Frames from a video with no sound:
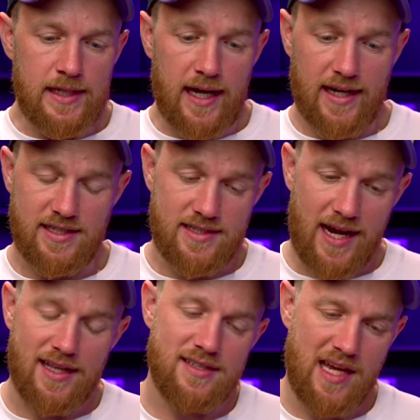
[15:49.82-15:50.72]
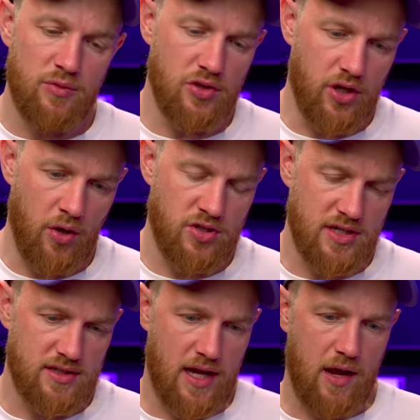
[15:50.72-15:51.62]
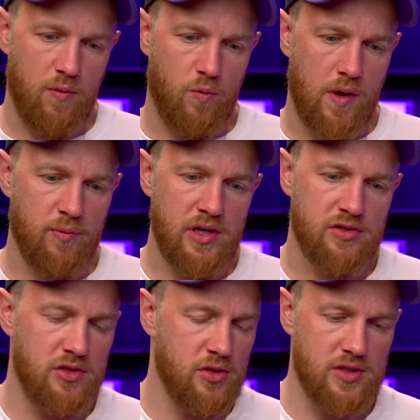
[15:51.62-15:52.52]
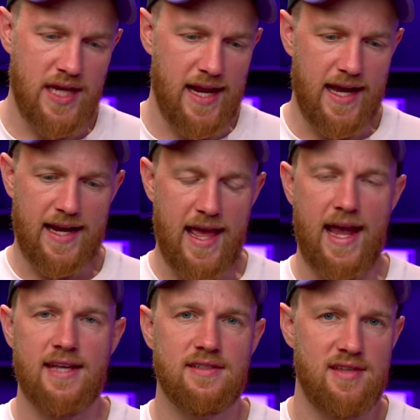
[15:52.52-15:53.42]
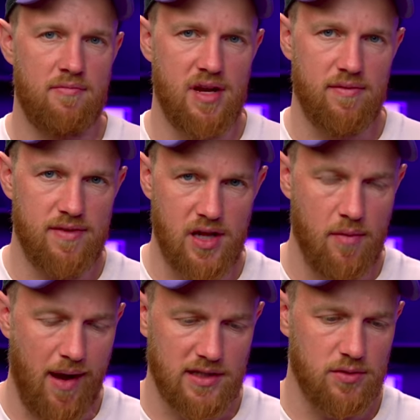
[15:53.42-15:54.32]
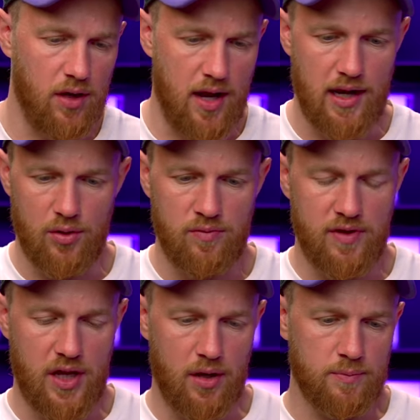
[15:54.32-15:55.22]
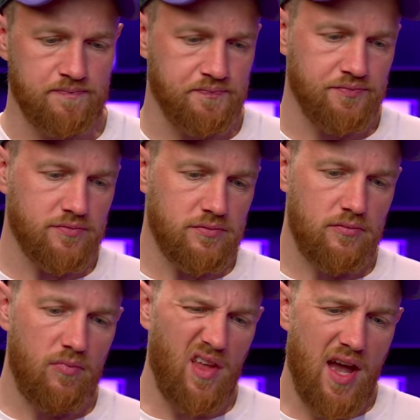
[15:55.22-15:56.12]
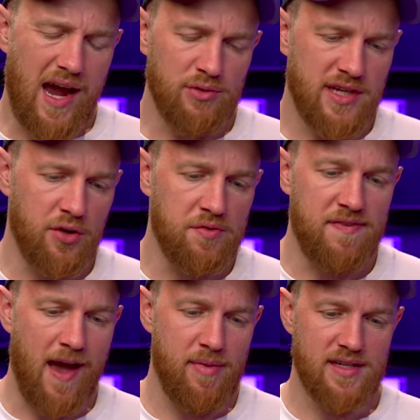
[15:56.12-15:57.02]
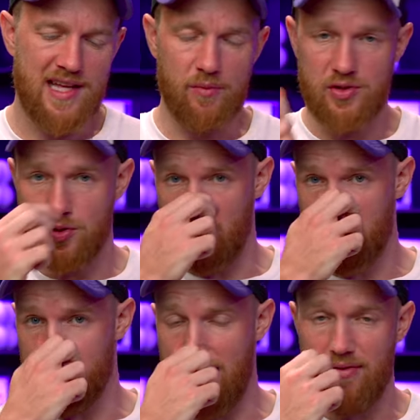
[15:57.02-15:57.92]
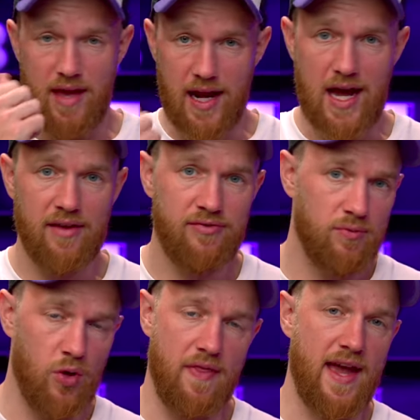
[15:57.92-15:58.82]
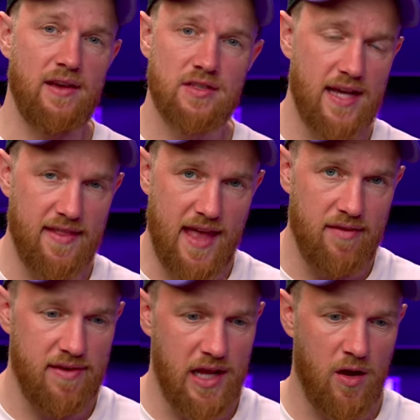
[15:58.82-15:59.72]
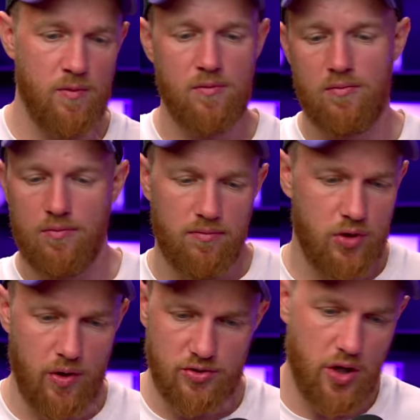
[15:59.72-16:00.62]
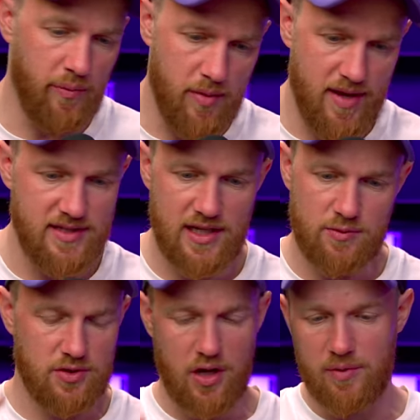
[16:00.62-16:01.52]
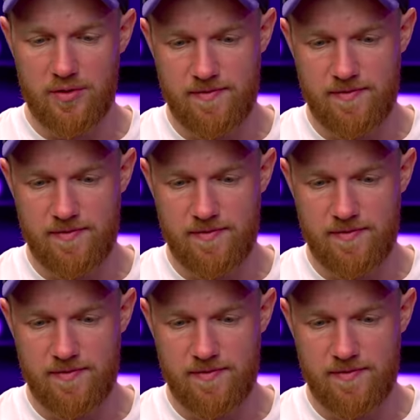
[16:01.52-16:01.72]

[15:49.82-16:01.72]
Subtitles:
And it's exactly the same with your coaching, is that when we used to do, say, like an 8 to 10 minute video back to a client loom video, I would say a good 5 minutes that we'd be talking about their life, what they said in their video, what's going on with the missus, what's going on with the